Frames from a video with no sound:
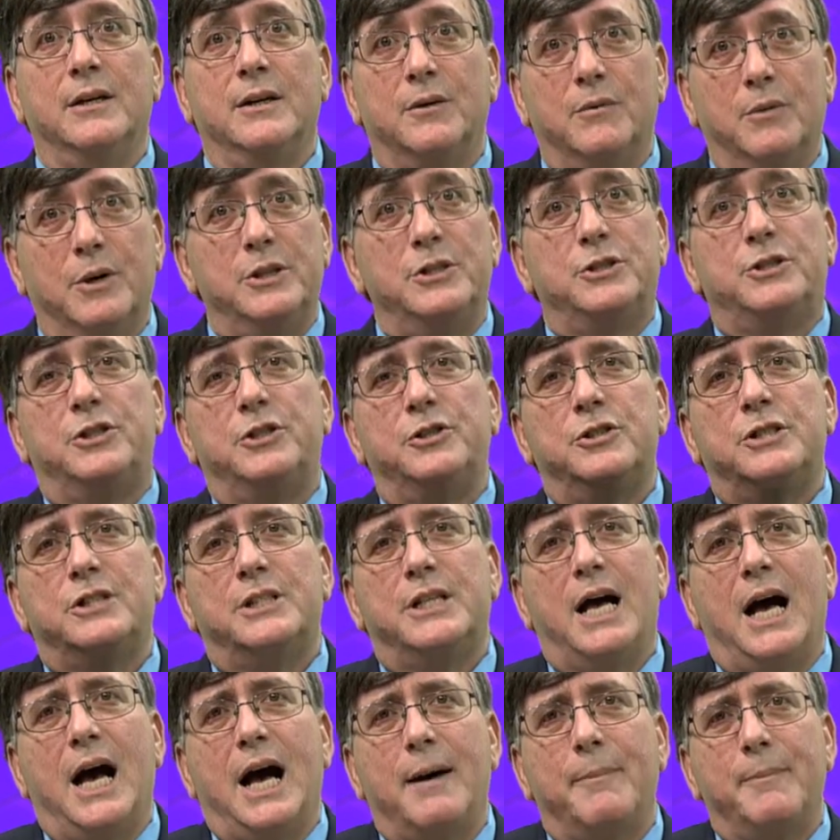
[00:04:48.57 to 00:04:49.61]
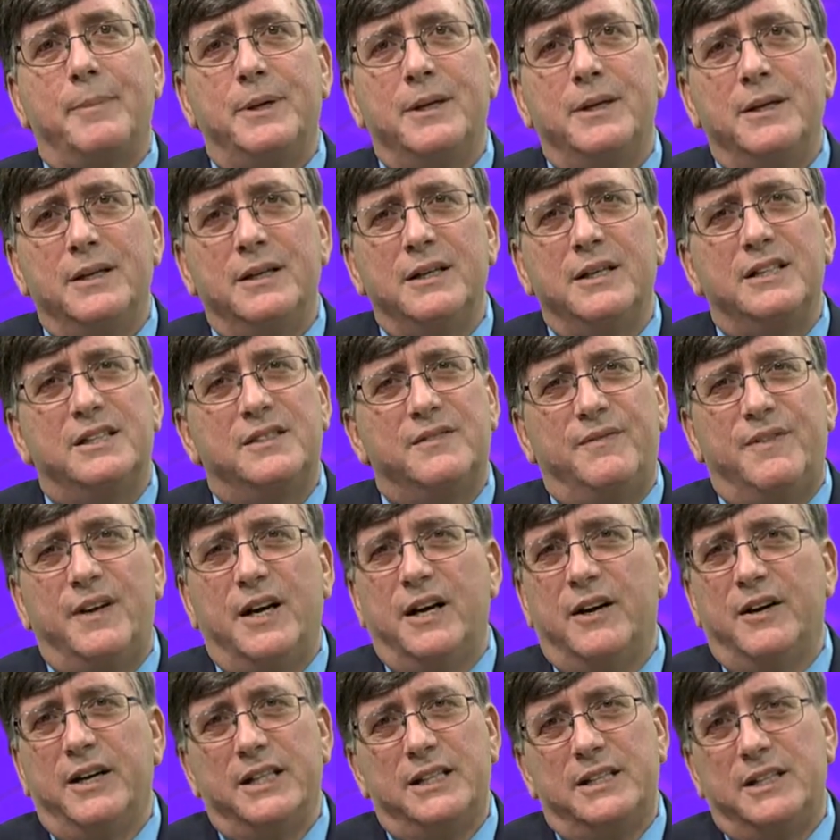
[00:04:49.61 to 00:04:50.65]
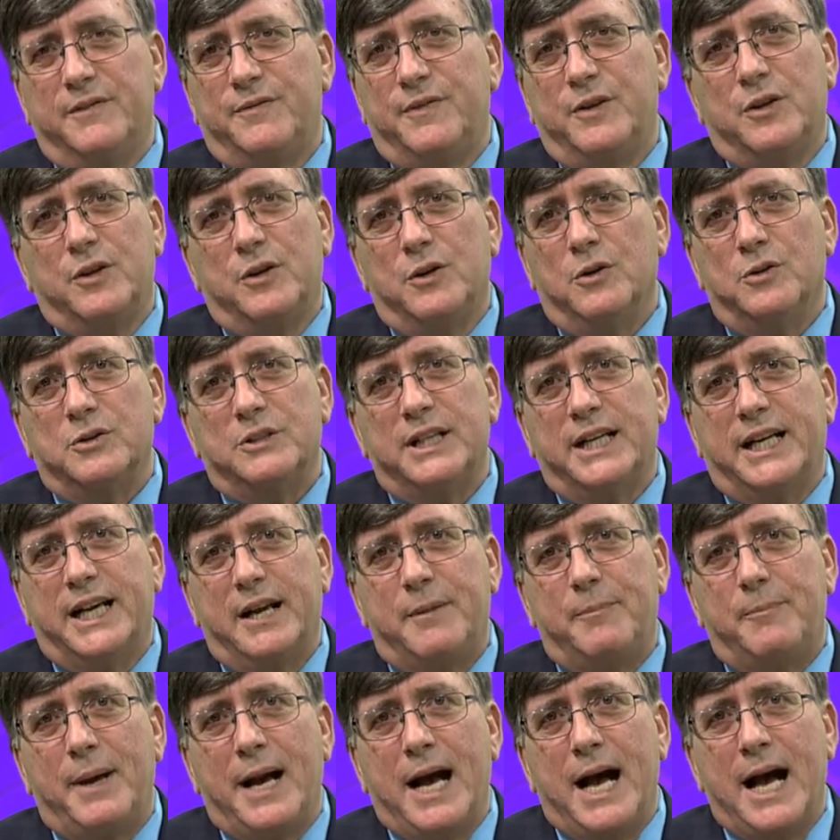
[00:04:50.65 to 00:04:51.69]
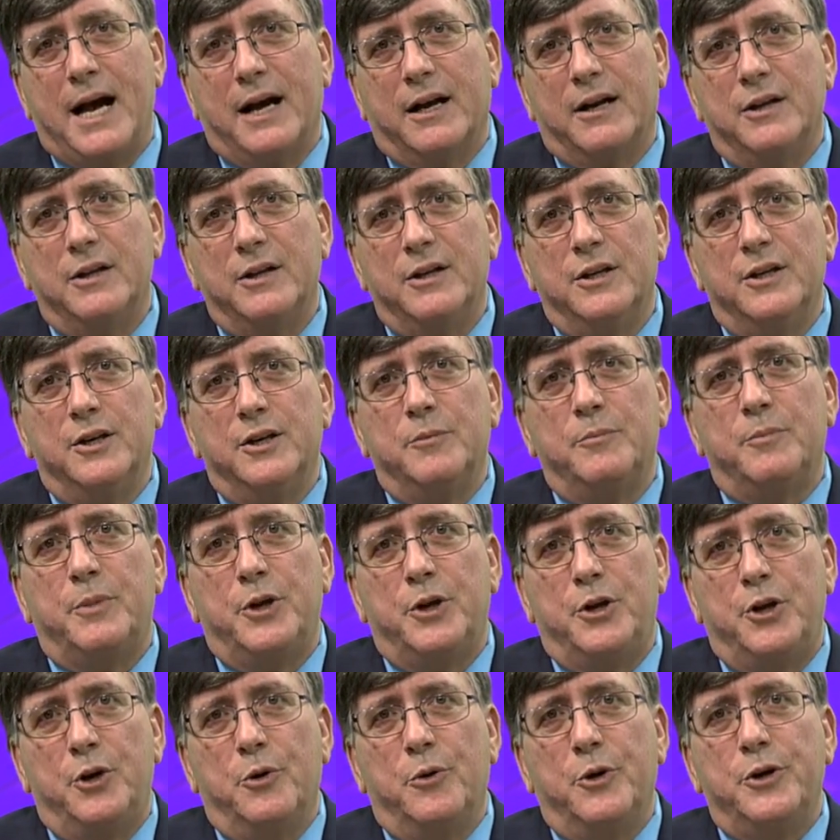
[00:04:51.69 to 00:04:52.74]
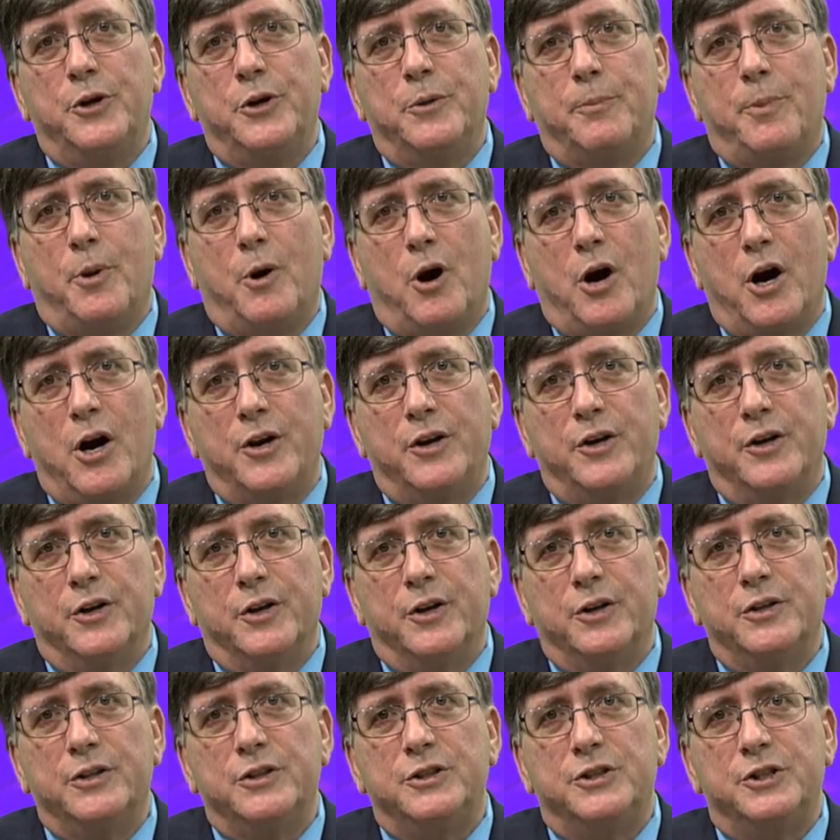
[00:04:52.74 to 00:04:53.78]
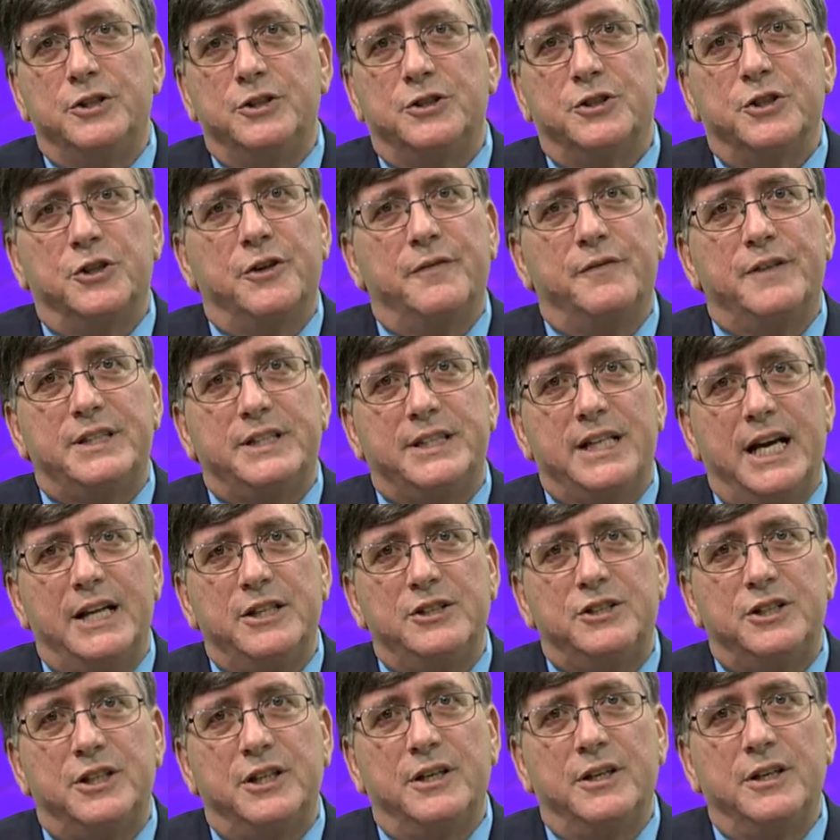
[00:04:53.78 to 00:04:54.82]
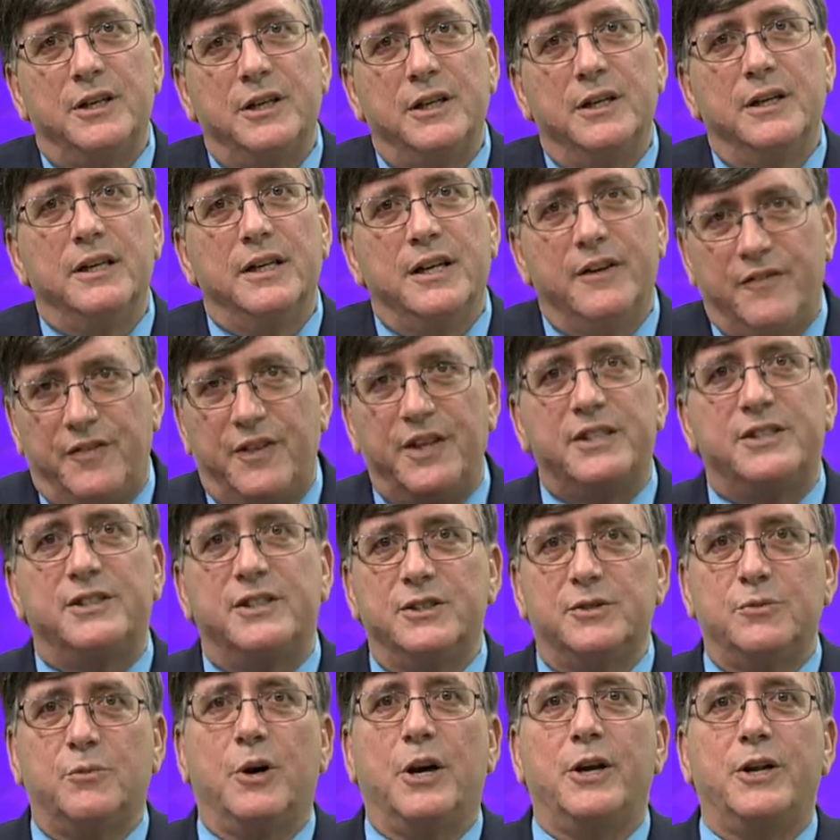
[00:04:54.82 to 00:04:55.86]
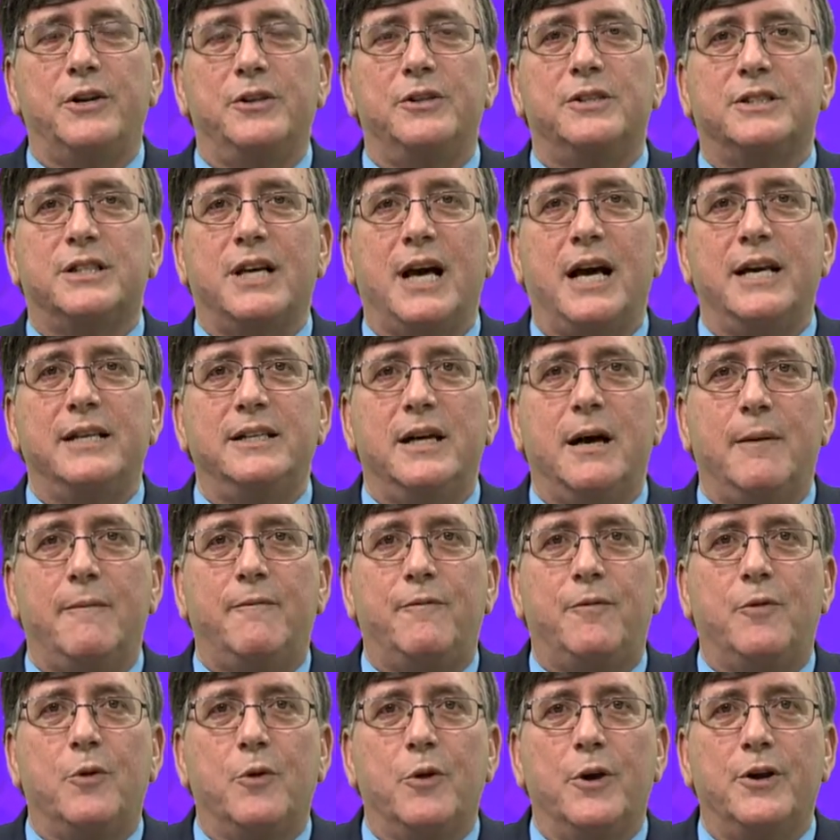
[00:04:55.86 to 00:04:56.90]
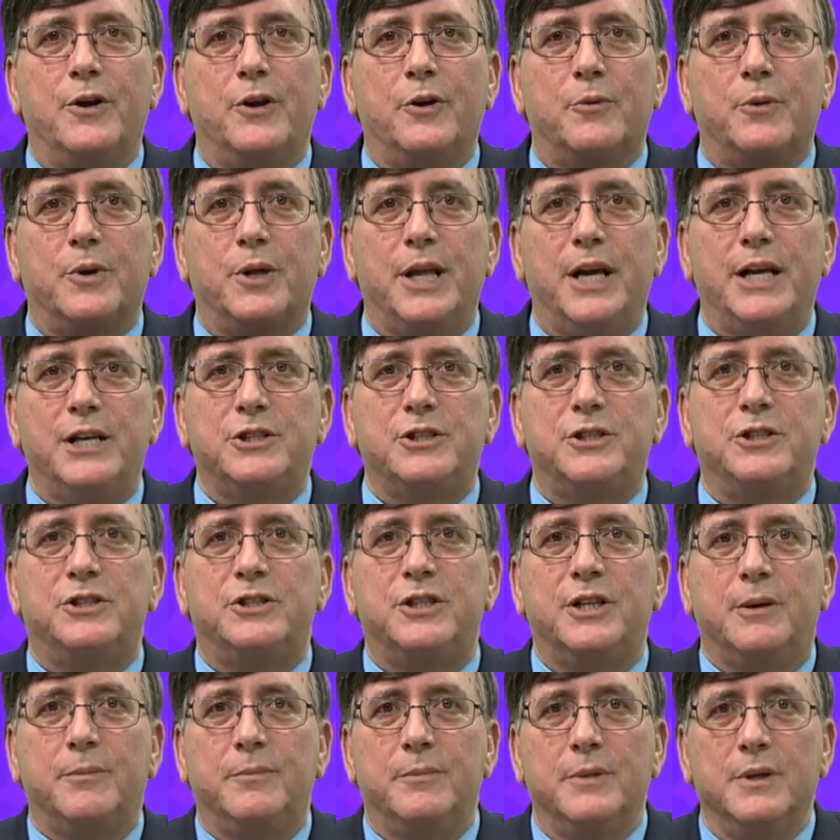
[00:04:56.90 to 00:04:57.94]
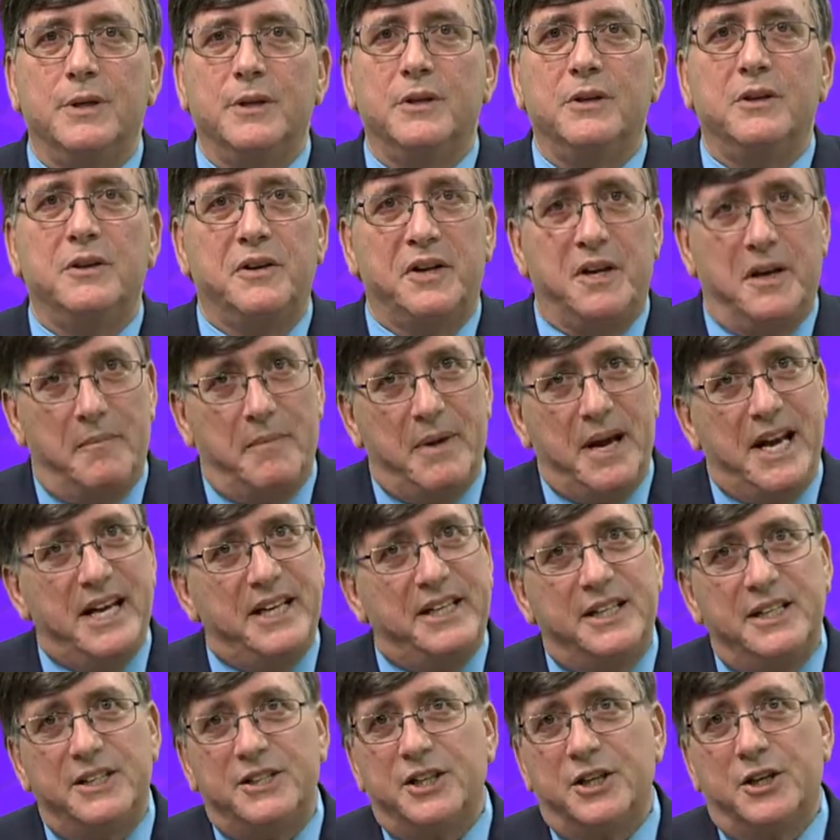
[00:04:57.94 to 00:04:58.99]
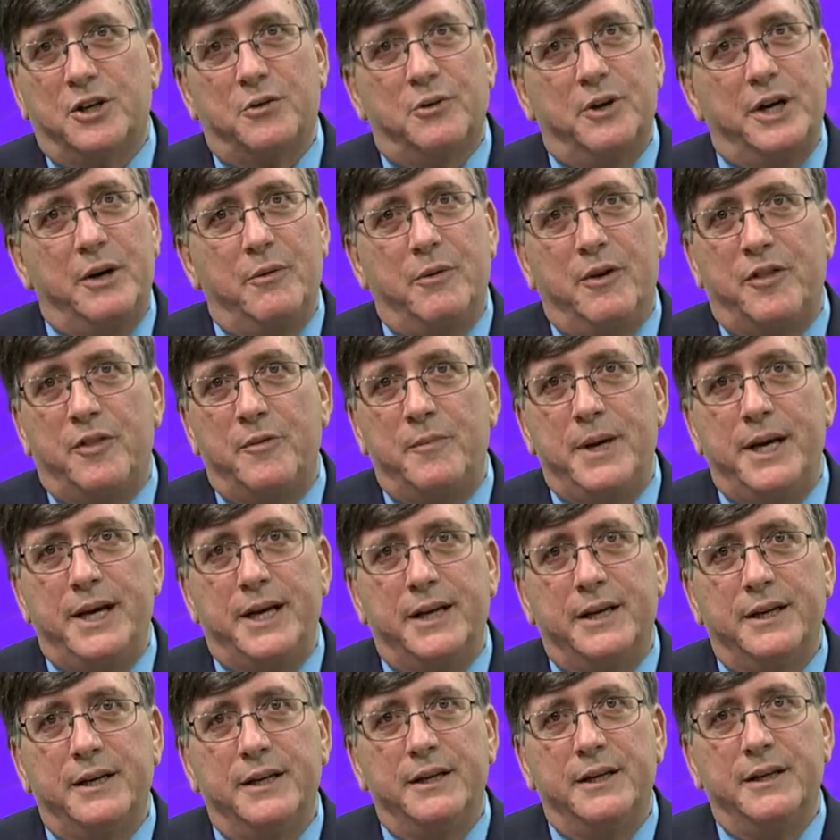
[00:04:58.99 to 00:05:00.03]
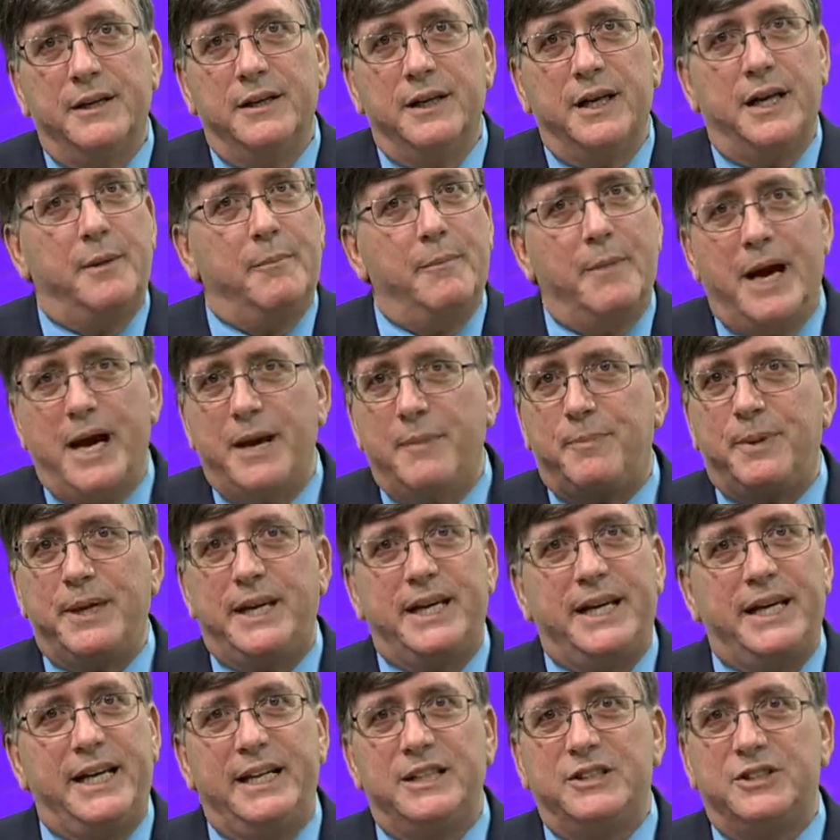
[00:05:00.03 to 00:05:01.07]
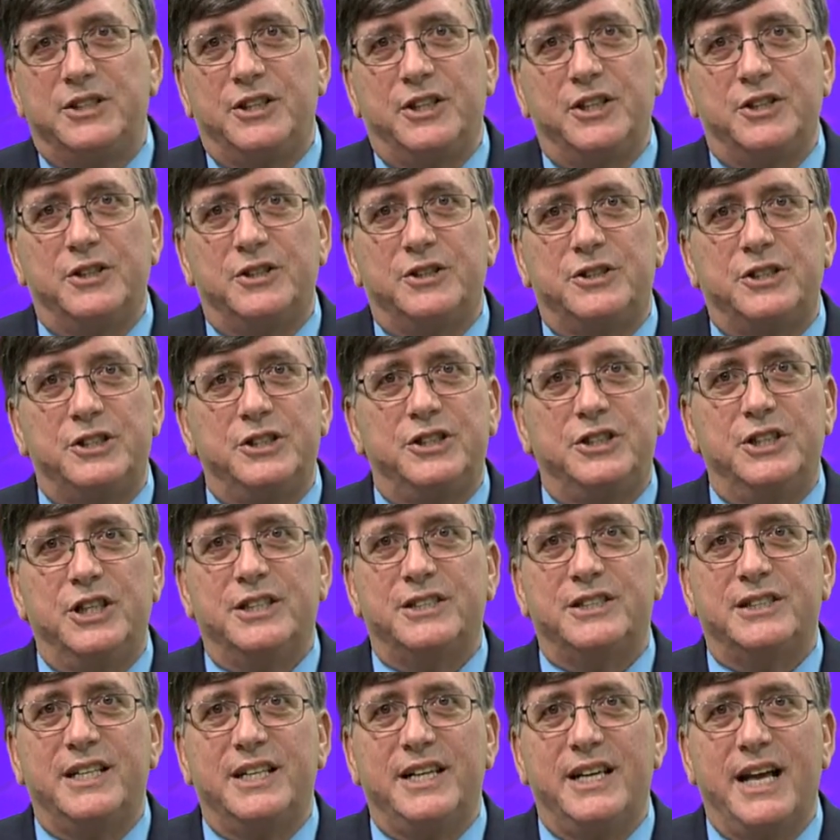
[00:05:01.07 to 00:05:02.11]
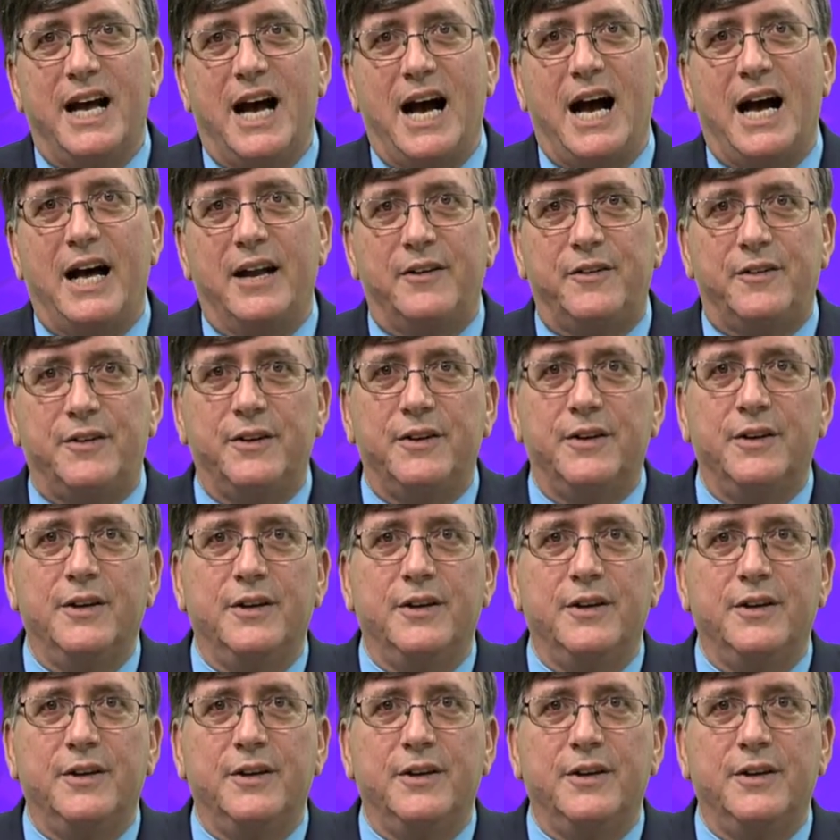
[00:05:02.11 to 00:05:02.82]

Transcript: Once you stop, it's very difficult to get back, but you and your partner deserve attention if this is what you signed up for in your relationship. You may disagree with me. It might be easier to just not.